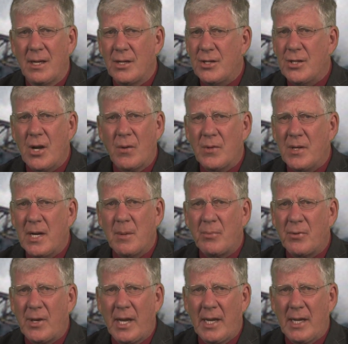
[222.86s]
don't need a
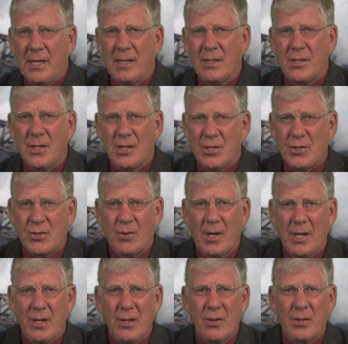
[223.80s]
plane to
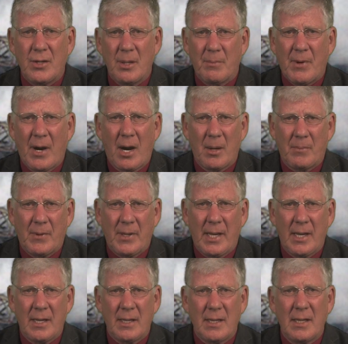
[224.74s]
destroy a nuclear power
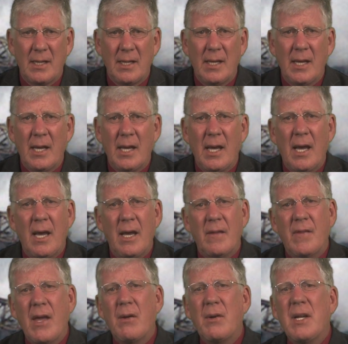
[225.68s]
plant.
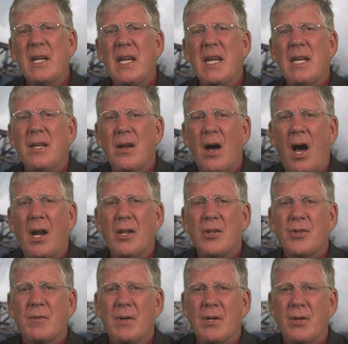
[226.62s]
They only need
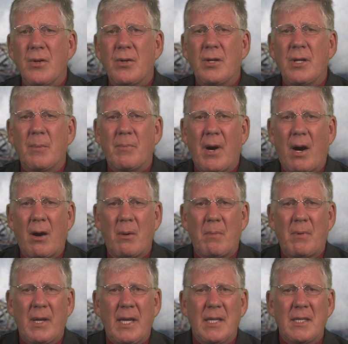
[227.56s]
knowledge of a nuclear power
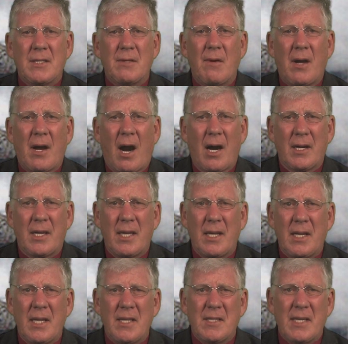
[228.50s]
plant's
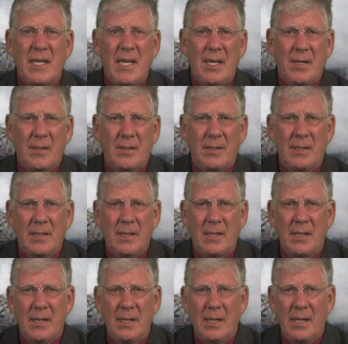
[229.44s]
Achilles heel,
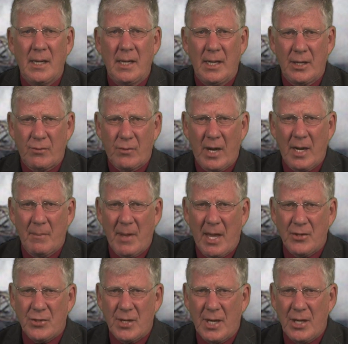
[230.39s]
great
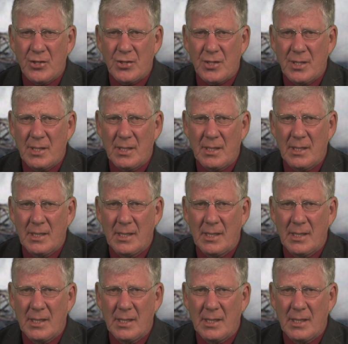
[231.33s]
imagination,